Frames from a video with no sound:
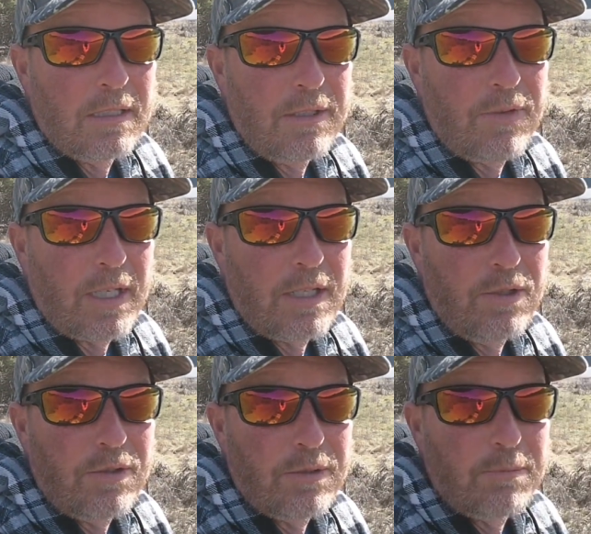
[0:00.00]
see if I can
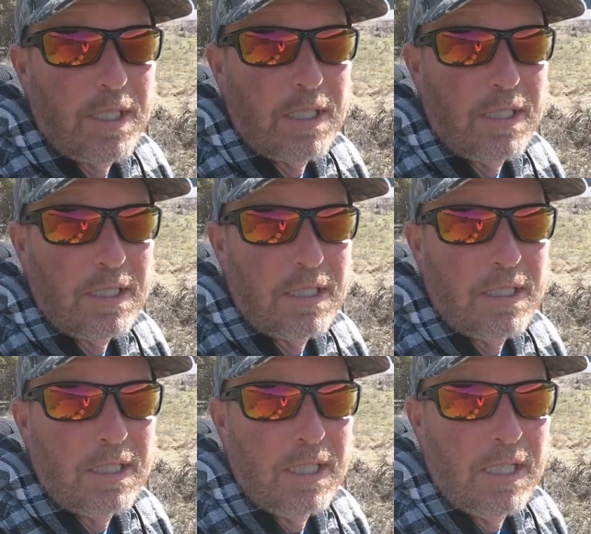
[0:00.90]
do some
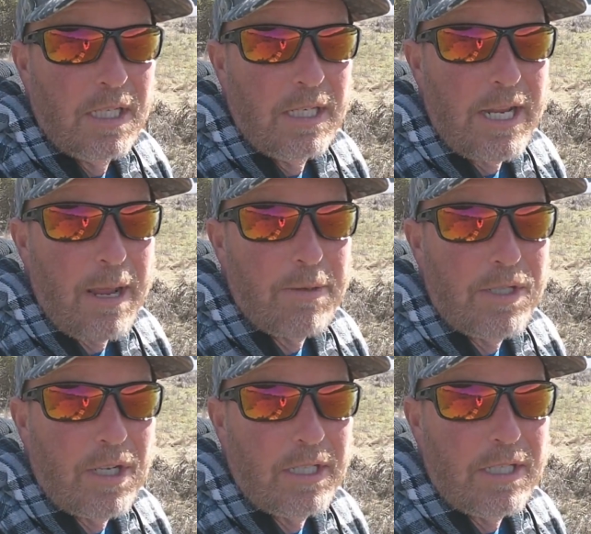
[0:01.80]

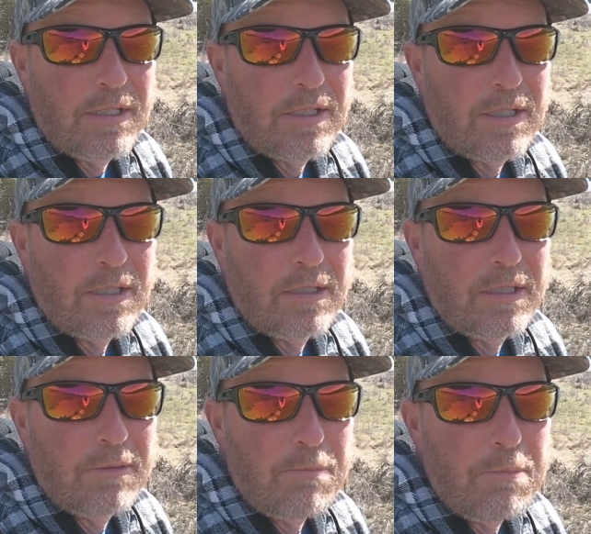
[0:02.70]
damage on these
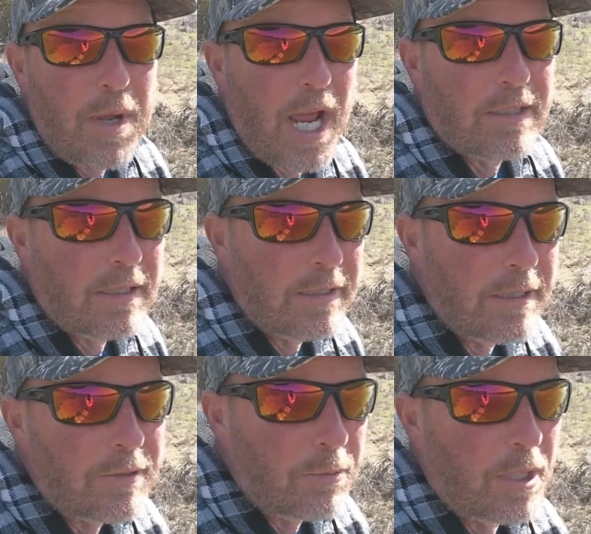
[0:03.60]
bass in
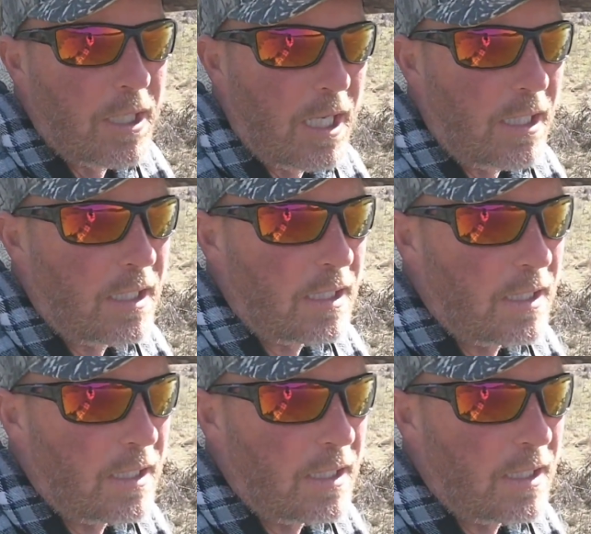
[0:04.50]
this swollen lake.